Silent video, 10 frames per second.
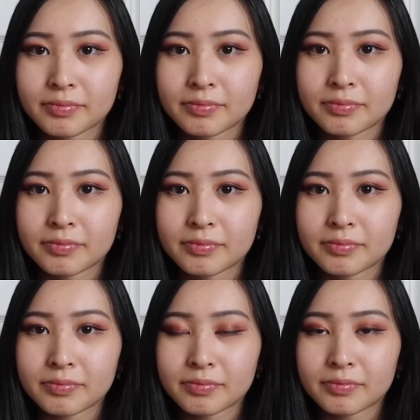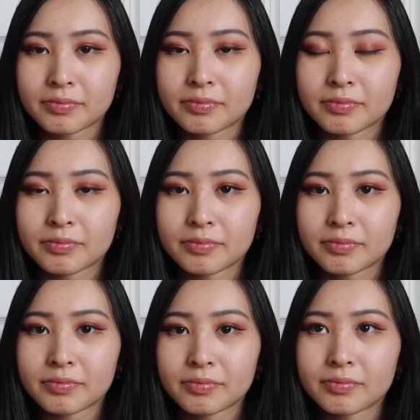
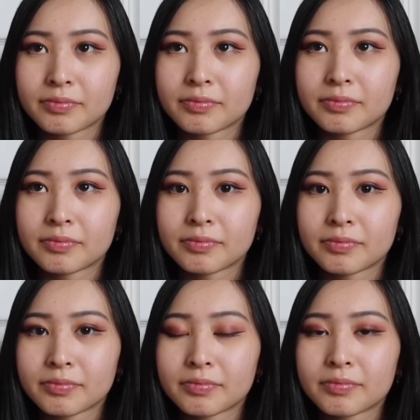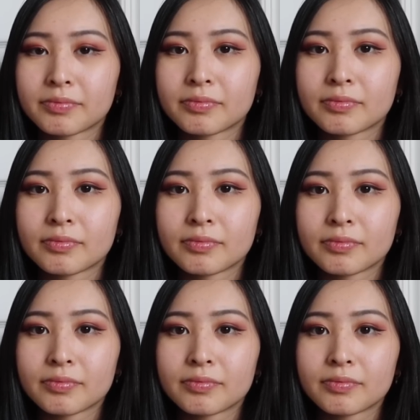
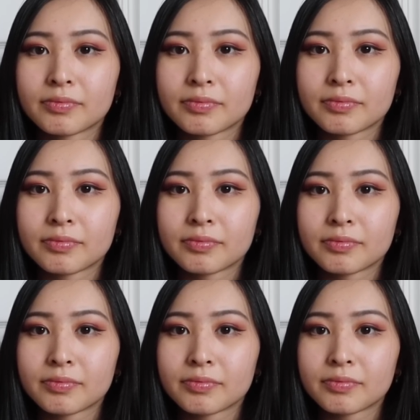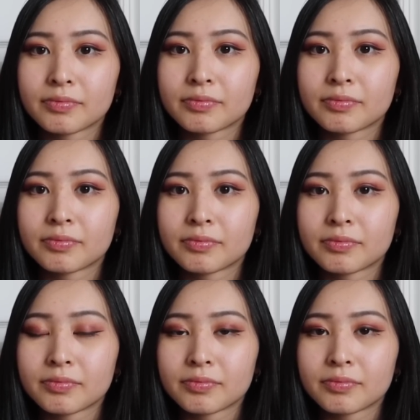
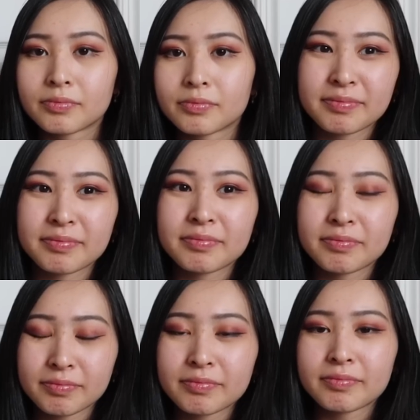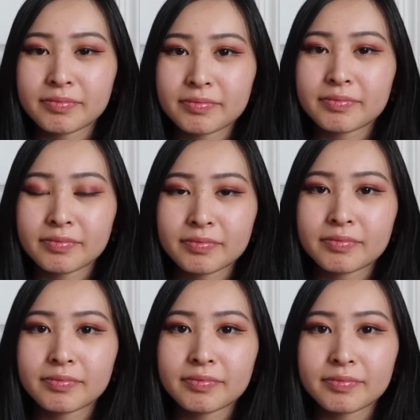
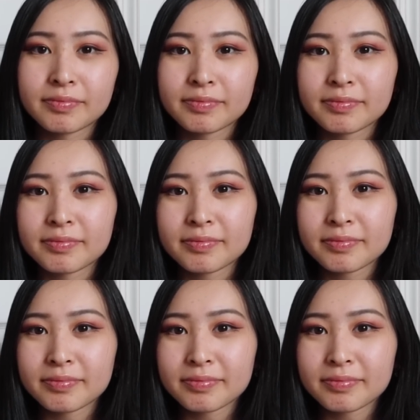The person shown says nothing.